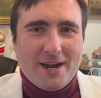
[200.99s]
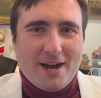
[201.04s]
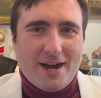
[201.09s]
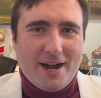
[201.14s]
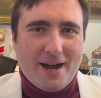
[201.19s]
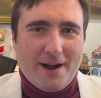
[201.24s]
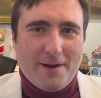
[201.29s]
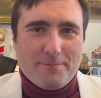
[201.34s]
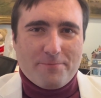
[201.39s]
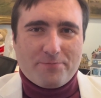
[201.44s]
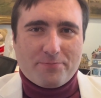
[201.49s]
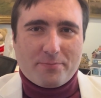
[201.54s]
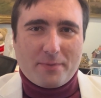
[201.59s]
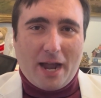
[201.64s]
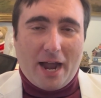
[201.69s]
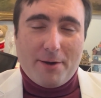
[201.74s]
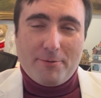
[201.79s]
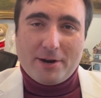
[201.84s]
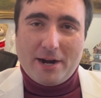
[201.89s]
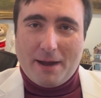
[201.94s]

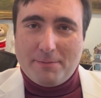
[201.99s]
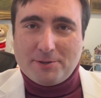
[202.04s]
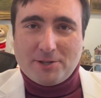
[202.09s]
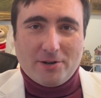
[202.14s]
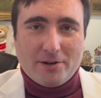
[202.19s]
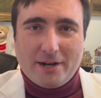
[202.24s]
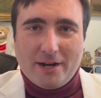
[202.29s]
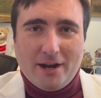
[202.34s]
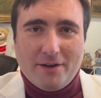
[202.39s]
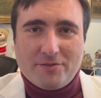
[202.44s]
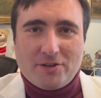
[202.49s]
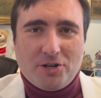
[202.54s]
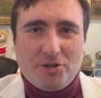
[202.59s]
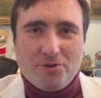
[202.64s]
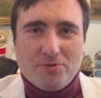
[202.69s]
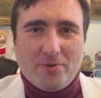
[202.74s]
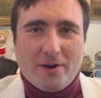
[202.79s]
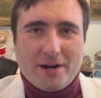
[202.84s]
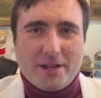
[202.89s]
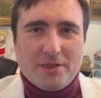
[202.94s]
I would absolutely love to
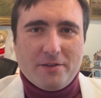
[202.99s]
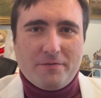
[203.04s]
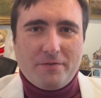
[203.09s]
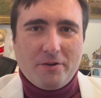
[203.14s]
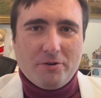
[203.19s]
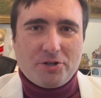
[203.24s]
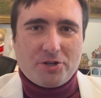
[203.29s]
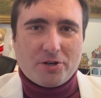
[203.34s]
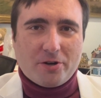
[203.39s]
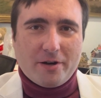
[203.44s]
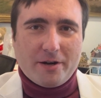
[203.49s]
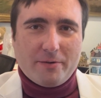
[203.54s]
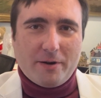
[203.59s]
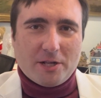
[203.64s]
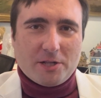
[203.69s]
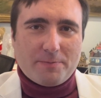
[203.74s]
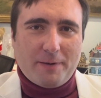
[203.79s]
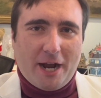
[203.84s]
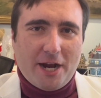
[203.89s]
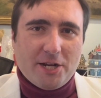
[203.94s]
do one in the future.
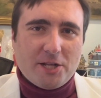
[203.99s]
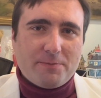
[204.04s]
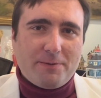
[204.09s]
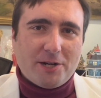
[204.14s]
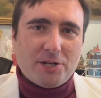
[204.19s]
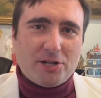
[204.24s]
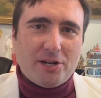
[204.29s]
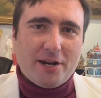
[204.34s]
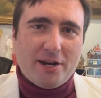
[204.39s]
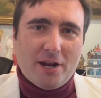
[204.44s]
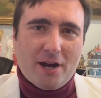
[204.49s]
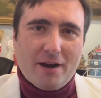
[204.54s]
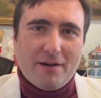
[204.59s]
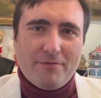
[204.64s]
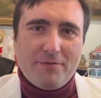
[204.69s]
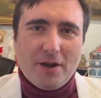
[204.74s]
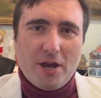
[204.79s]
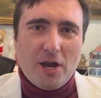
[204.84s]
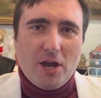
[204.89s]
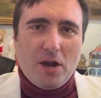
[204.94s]
I especially
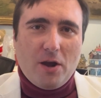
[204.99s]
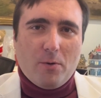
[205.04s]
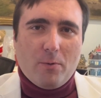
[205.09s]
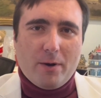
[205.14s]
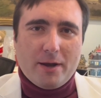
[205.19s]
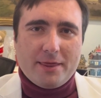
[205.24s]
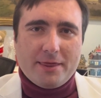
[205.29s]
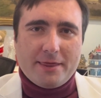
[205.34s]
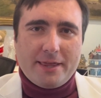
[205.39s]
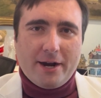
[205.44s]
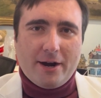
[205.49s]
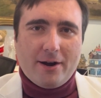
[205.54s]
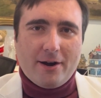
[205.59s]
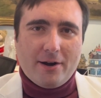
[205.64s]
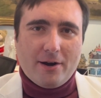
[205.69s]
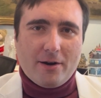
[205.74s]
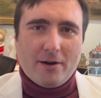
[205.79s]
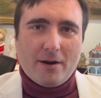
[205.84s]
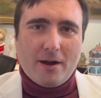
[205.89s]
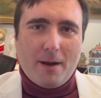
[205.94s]
love when
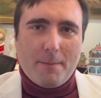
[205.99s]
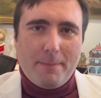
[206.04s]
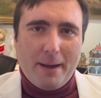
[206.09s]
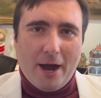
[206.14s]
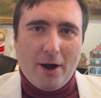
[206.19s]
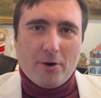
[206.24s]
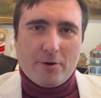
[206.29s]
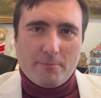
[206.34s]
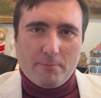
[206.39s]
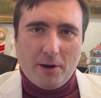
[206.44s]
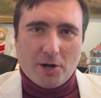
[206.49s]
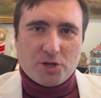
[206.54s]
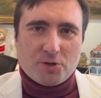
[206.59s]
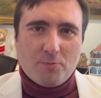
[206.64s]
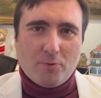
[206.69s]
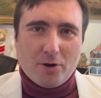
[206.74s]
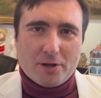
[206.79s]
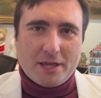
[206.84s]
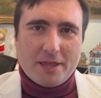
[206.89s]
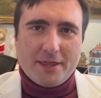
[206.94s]
they're about much
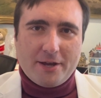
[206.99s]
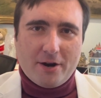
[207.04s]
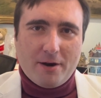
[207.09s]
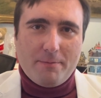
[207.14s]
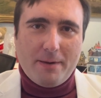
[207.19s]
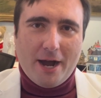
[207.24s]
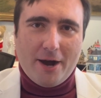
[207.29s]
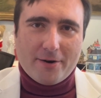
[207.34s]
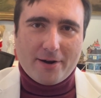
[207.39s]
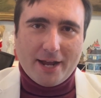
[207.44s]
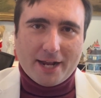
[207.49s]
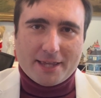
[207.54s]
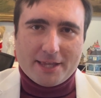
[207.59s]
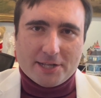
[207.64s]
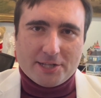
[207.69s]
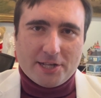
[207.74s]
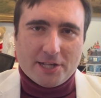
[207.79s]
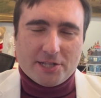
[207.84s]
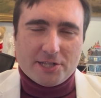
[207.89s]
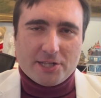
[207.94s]
more than they're about. Like,
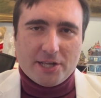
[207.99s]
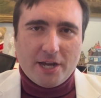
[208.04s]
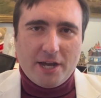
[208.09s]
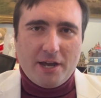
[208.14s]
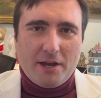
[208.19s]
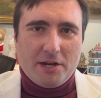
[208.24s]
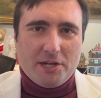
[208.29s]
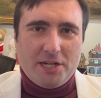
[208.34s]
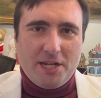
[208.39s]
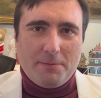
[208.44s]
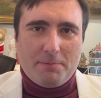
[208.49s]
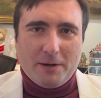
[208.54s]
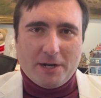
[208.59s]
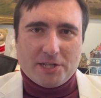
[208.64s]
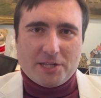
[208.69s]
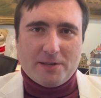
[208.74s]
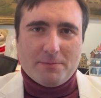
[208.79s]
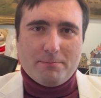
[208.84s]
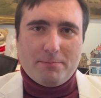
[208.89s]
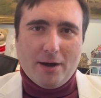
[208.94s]
this is deeply
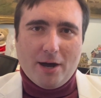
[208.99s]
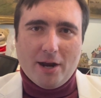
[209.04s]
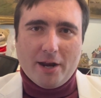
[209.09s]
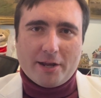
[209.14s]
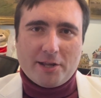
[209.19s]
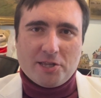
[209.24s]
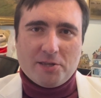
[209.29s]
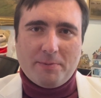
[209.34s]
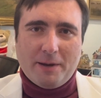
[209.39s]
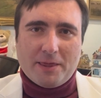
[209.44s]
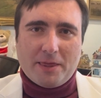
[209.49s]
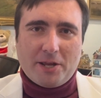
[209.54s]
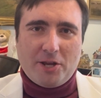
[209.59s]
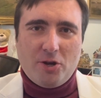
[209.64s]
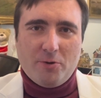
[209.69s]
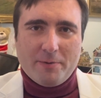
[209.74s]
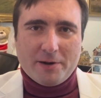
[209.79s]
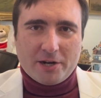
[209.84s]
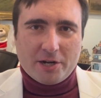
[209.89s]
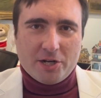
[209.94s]
symbolic. It's about the
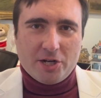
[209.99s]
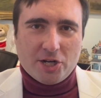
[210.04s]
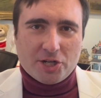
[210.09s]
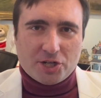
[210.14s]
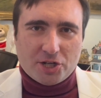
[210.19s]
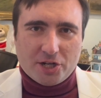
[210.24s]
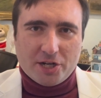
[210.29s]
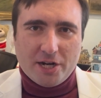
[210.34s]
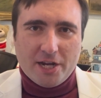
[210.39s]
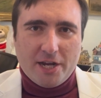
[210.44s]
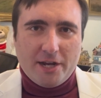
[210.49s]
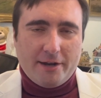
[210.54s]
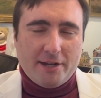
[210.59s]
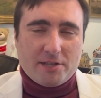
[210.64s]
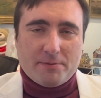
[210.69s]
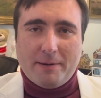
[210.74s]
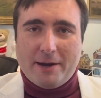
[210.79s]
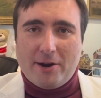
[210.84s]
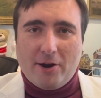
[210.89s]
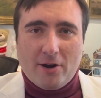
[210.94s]
human condition.
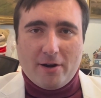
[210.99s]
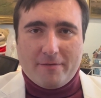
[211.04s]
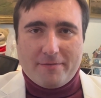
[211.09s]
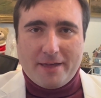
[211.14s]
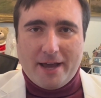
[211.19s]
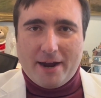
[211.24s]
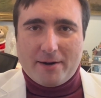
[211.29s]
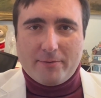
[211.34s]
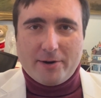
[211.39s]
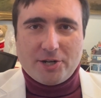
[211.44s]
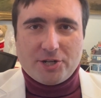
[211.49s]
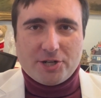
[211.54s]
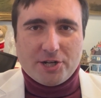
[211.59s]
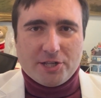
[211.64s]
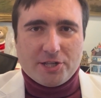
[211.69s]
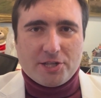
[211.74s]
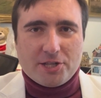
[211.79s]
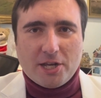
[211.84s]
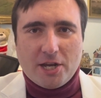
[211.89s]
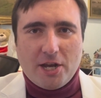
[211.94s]
It's about all of that, which
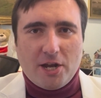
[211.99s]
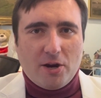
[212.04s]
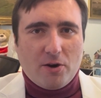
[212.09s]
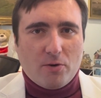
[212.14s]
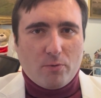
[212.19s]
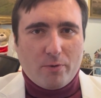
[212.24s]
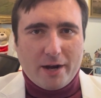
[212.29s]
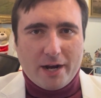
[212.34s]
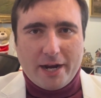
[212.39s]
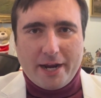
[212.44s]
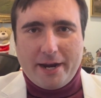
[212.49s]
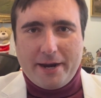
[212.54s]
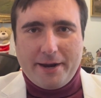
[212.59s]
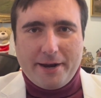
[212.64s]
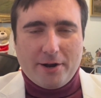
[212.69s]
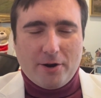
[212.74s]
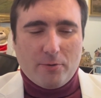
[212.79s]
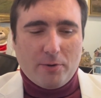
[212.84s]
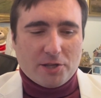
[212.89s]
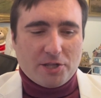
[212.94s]
is really,
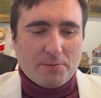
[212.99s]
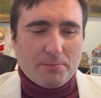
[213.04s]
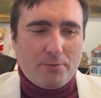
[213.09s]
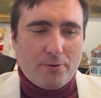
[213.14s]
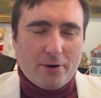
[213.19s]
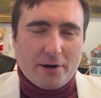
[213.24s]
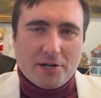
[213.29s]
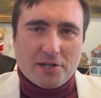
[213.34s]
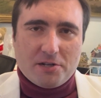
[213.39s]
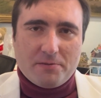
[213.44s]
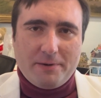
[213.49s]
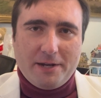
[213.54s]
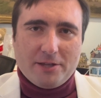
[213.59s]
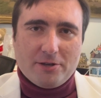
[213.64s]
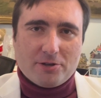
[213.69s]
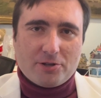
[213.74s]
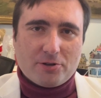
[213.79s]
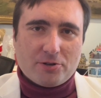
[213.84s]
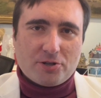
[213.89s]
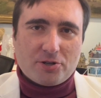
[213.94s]
you know, what's important to me.
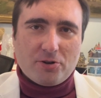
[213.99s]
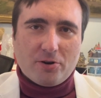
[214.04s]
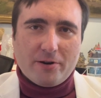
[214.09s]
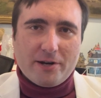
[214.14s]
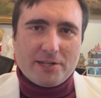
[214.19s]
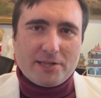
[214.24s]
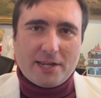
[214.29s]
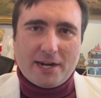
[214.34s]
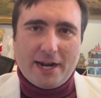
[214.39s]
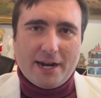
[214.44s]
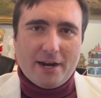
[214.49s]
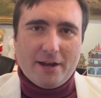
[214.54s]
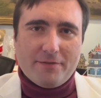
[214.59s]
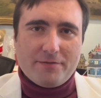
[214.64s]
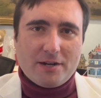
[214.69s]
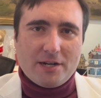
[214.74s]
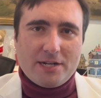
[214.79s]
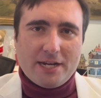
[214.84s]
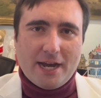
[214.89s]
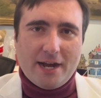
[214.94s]
Those are stories that I
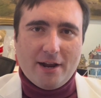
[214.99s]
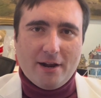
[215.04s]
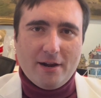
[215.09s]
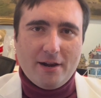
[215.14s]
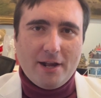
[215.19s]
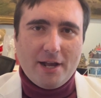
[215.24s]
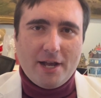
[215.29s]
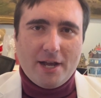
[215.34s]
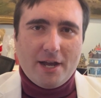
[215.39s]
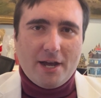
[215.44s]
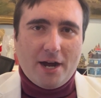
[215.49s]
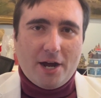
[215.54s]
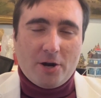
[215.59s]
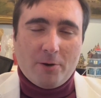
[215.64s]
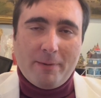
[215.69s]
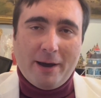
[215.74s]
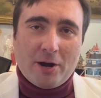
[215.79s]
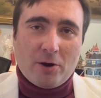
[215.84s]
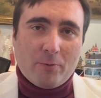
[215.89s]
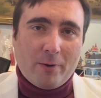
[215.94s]
love to tell,
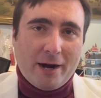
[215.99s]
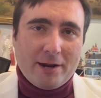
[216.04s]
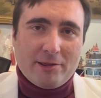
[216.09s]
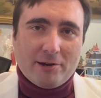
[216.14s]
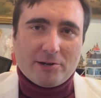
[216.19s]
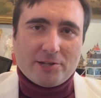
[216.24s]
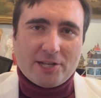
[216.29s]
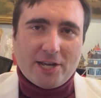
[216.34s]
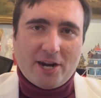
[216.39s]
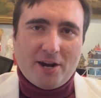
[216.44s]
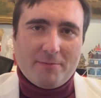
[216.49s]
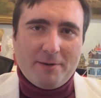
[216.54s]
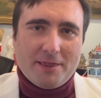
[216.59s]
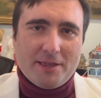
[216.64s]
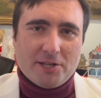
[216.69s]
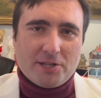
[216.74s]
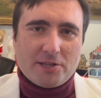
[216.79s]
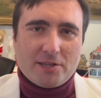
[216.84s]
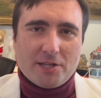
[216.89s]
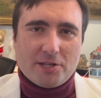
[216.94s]
no matter where they're set. I mean,
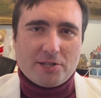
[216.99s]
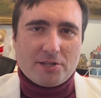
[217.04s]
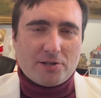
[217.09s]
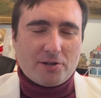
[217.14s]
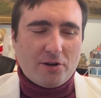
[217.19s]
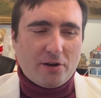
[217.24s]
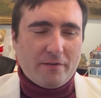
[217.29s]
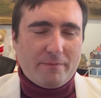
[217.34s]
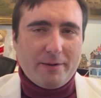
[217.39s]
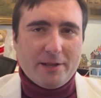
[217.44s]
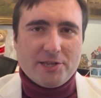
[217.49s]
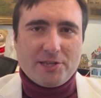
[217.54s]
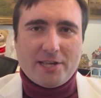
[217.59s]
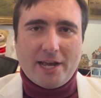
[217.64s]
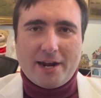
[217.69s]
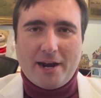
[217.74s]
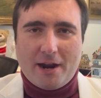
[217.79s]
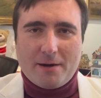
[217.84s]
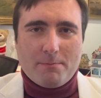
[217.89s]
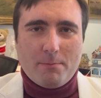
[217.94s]
this could have been
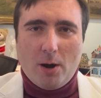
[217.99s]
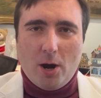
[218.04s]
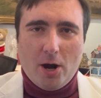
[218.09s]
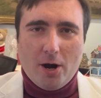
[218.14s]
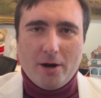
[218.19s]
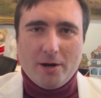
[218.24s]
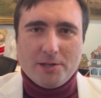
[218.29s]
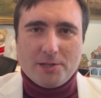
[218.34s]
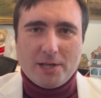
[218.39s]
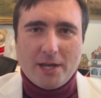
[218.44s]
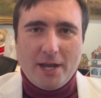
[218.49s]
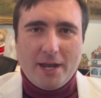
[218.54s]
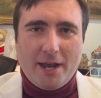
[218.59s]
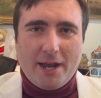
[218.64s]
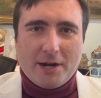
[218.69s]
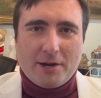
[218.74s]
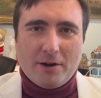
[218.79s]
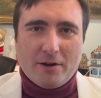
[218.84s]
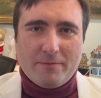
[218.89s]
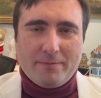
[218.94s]
set on Mars.
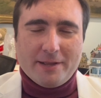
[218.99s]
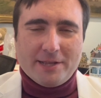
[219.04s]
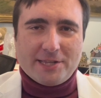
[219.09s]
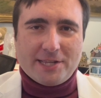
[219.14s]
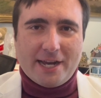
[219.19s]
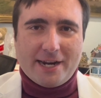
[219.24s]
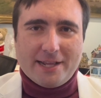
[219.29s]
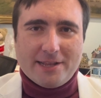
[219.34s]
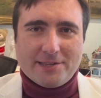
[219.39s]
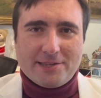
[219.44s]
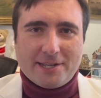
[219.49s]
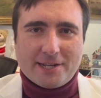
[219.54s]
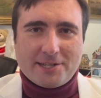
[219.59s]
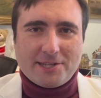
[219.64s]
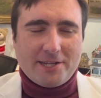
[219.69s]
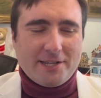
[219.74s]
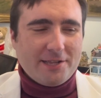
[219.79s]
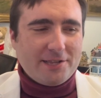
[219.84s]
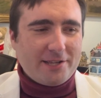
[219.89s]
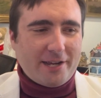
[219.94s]
It could have been set in
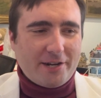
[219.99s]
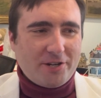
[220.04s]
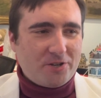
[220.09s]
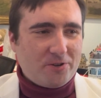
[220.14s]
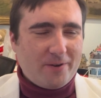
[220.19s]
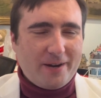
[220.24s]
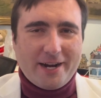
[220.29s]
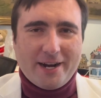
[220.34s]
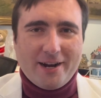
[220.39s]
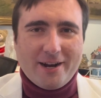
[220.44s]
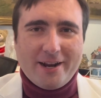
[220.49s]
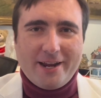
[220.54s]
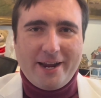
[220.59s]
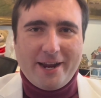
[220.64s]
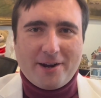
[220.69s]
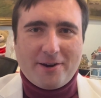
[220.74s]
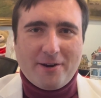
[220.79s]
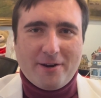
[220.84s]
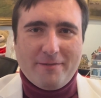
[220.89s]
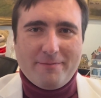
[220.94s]
16th century Italy.
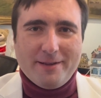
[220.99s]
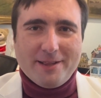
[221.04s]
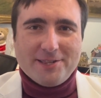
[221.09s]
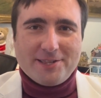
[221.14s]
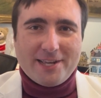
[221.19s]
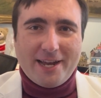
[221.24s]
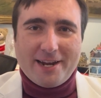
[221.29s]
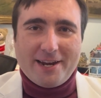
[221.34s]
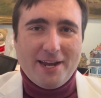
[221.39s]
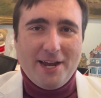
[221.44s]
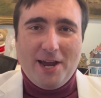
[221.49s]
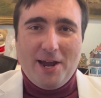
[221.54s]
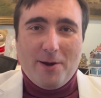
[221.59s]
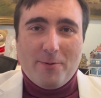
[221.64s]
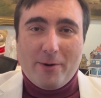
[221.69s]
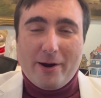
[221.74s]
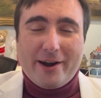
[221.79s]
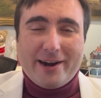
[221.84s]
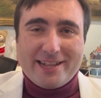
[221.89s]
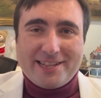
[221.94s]
It could have been set
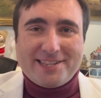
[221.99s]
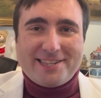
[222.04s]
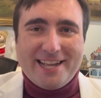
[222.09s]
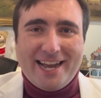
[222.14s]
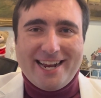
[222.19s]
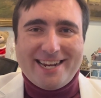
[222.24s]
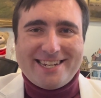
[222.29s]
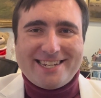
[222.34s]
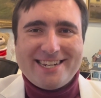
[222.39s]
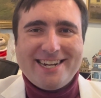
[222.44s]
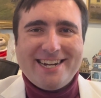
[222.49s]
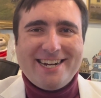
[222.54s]
where it's set.